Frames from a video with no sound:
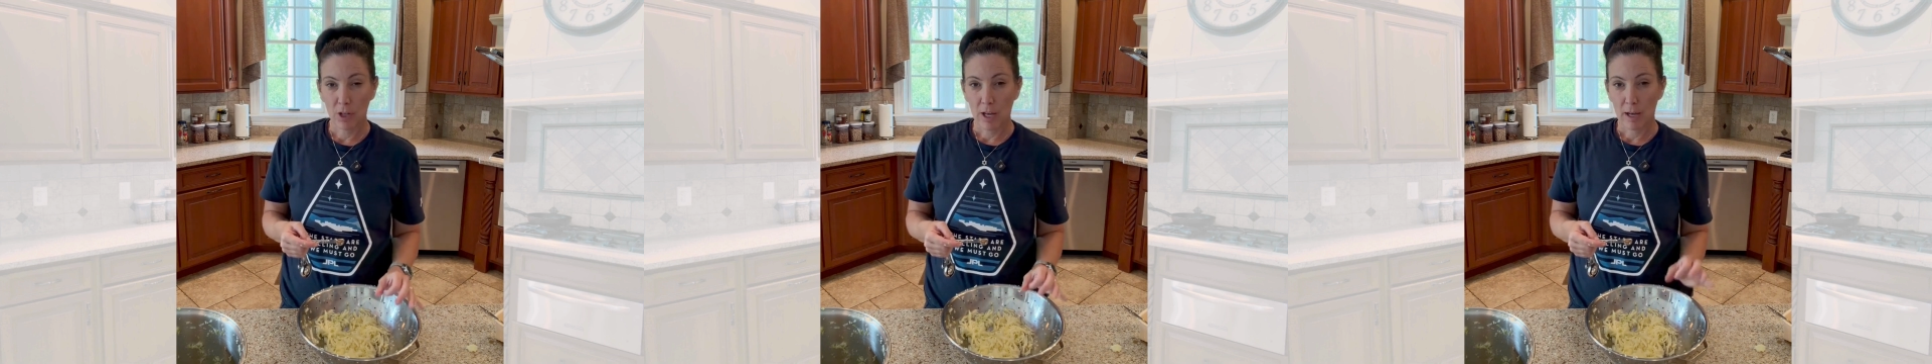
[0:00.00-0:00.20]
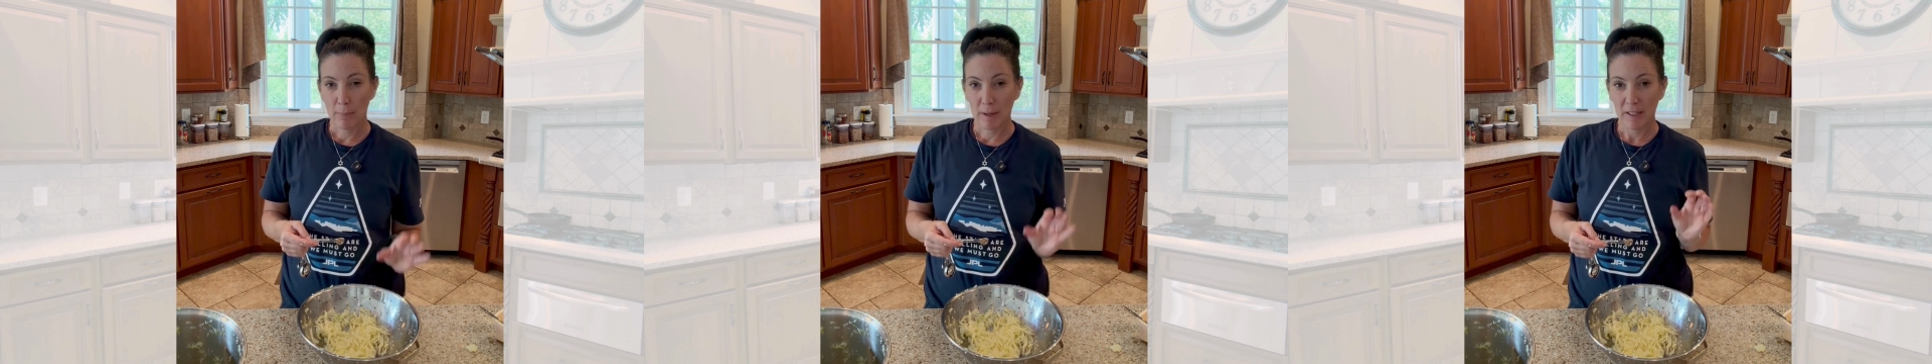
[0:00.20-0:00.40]

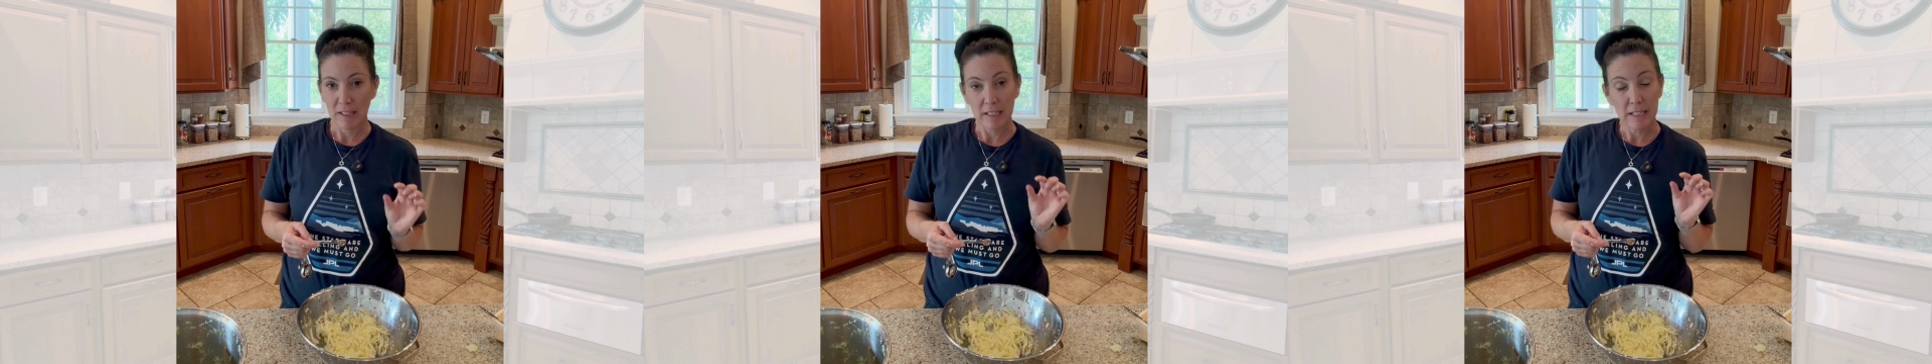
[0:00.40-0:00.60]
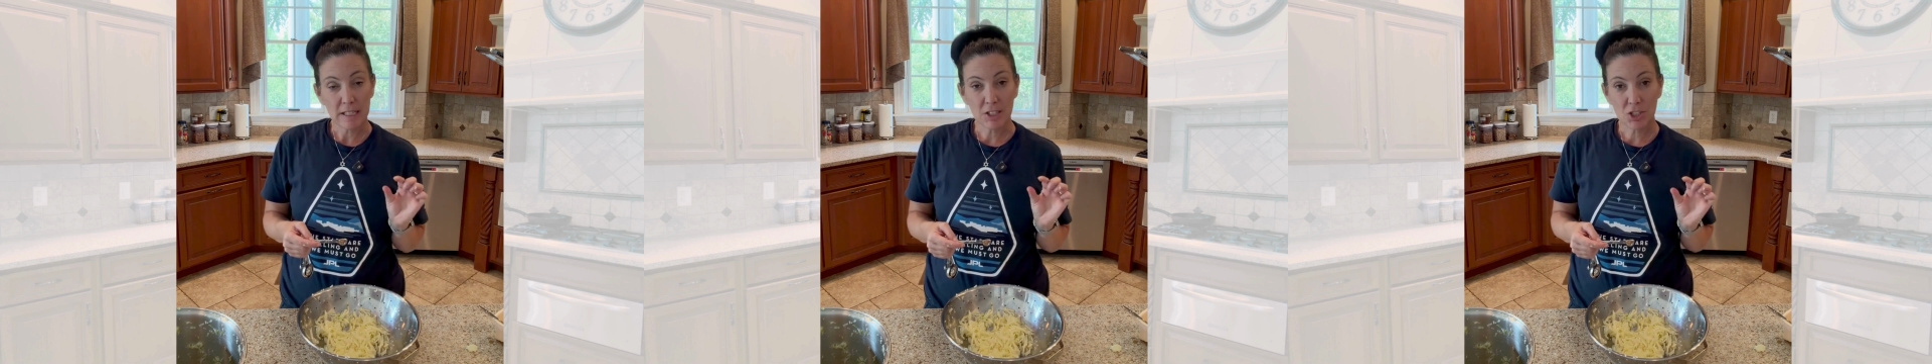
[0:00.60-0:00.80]
about
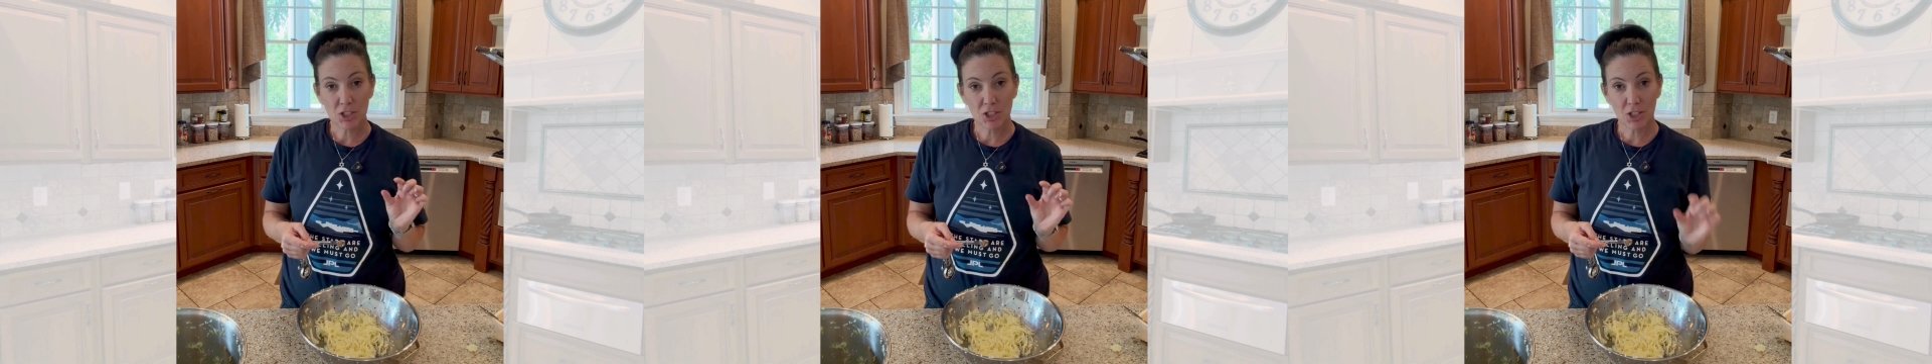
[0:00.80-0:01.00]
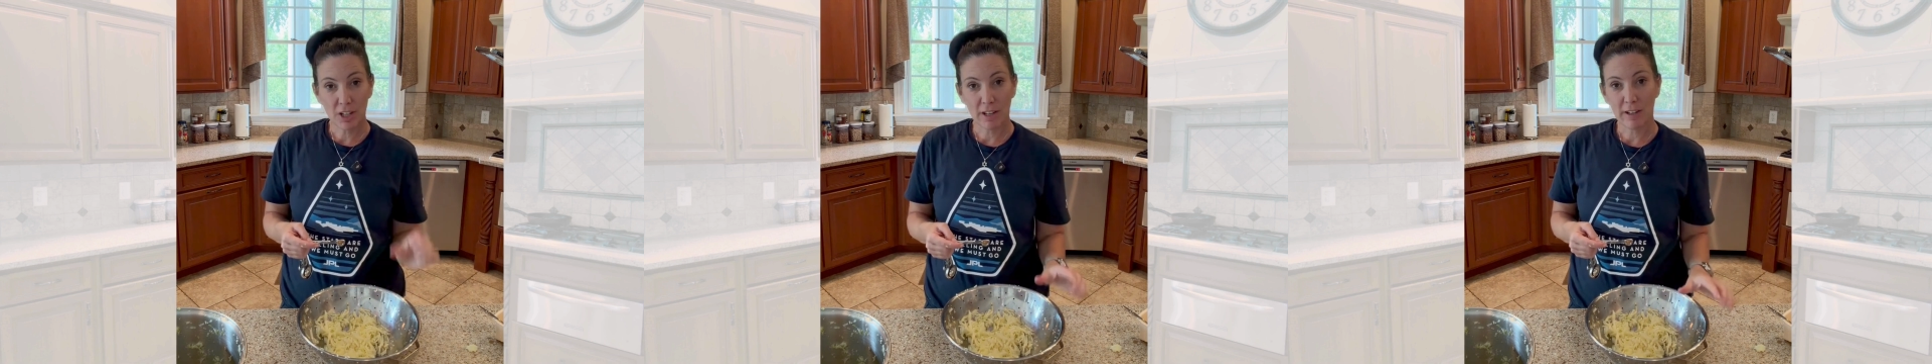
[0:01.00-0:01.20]
1
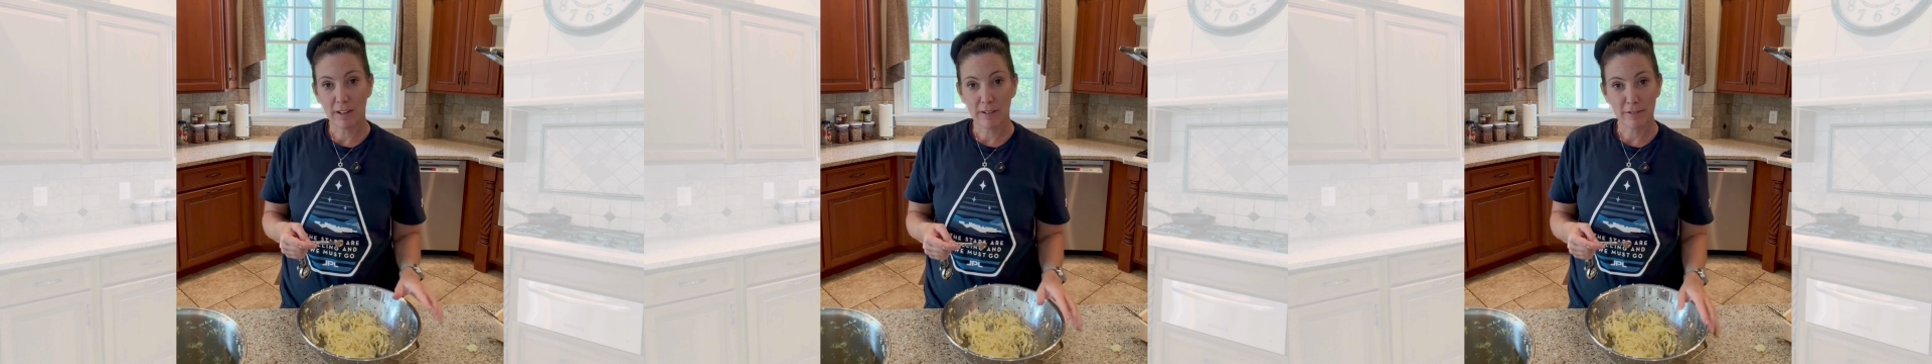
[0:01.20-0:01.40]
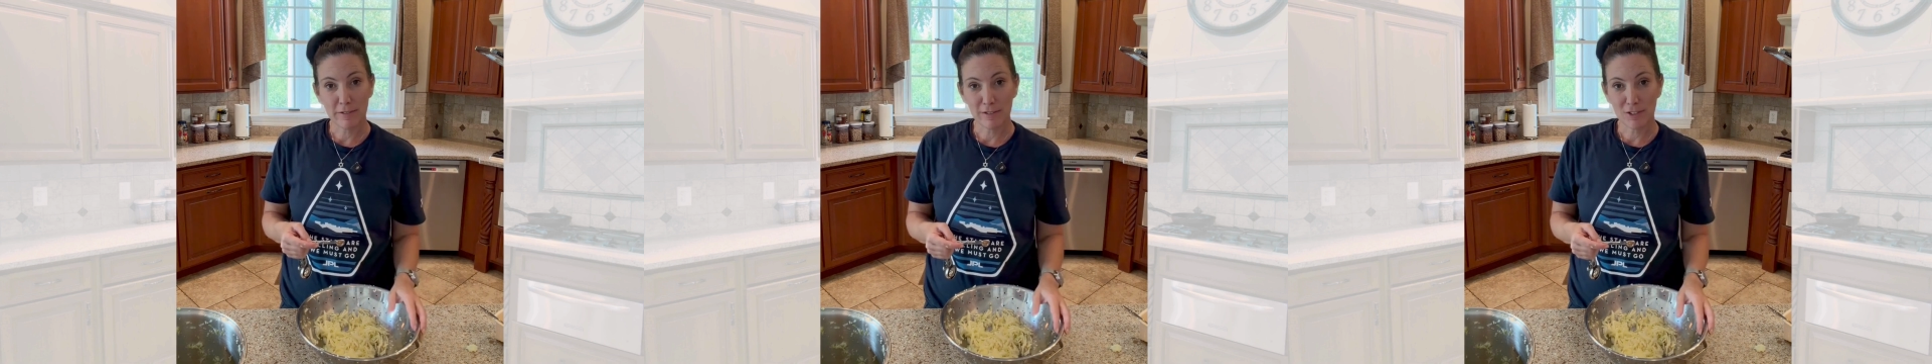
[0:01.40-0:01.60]
inch
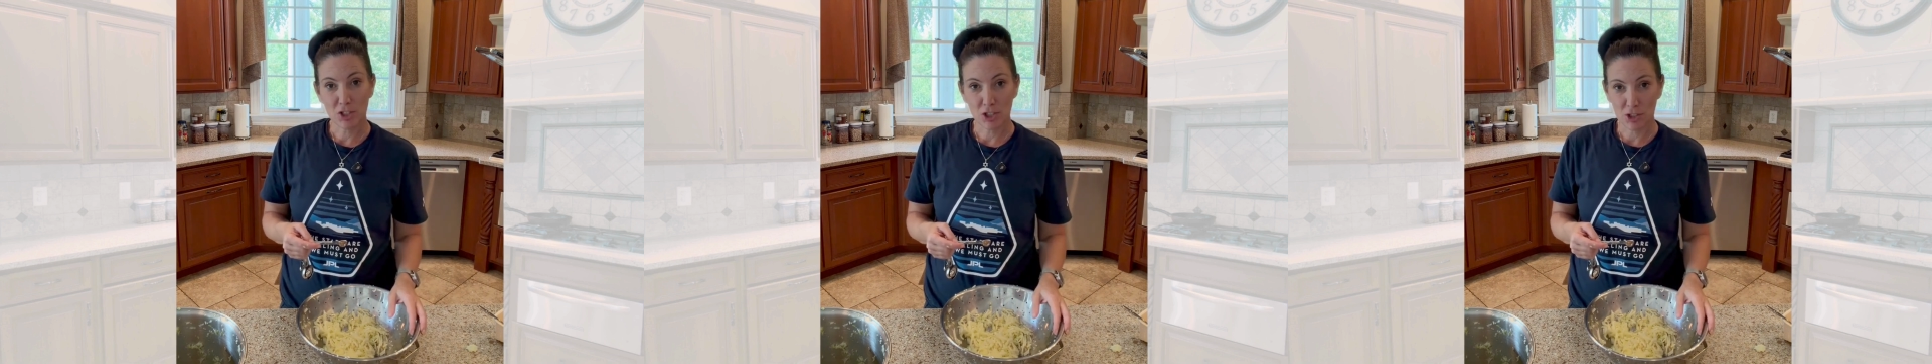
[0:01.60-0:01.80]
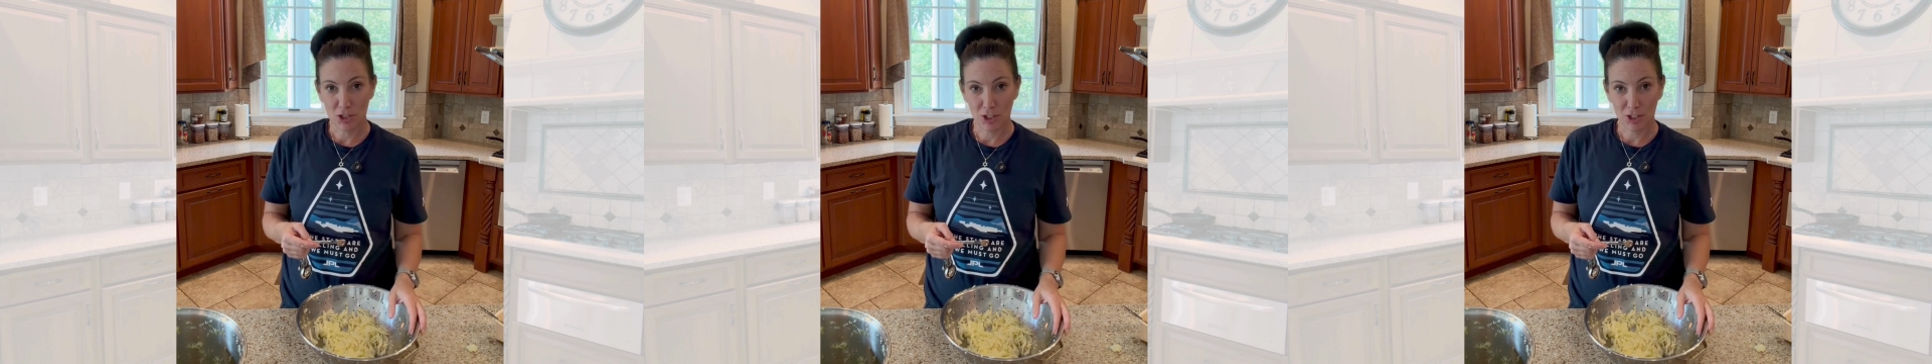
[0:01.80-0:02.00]
of
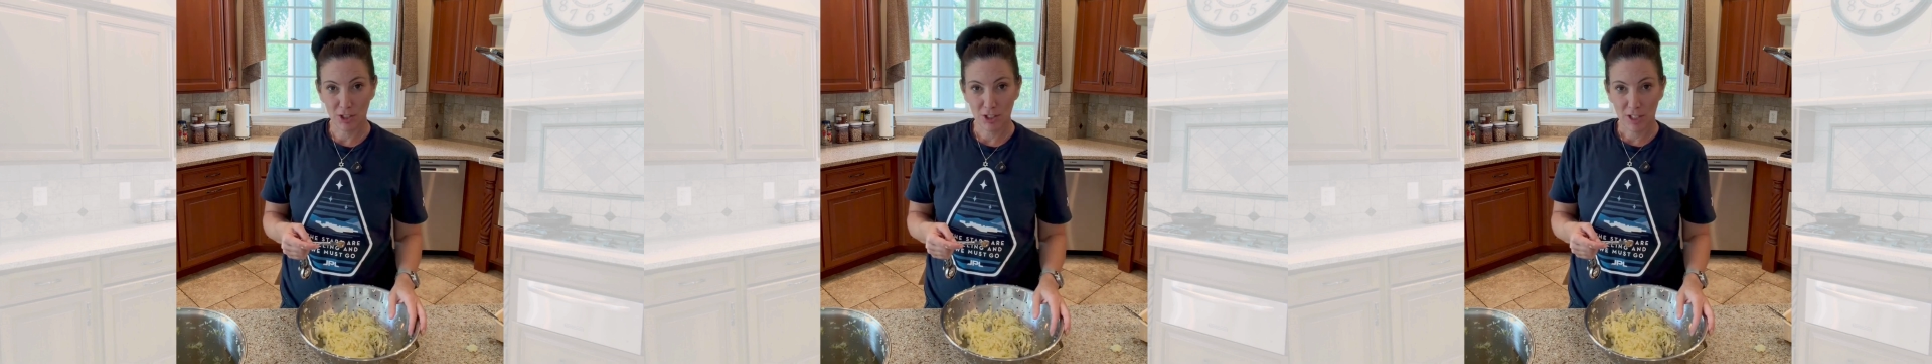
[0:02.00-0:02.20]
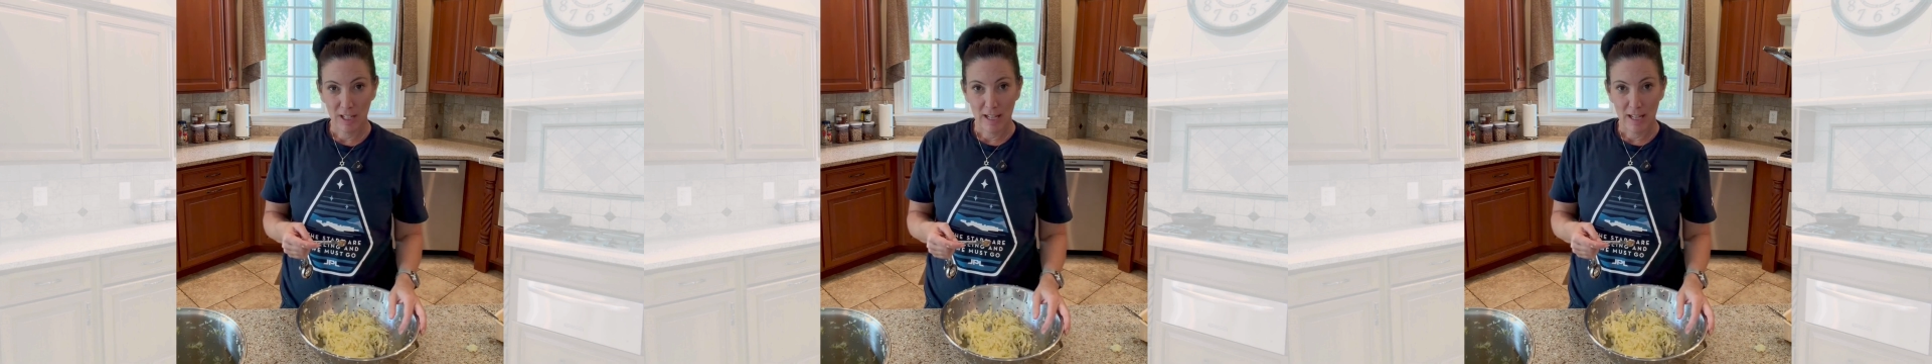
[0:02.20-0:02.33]
ginger,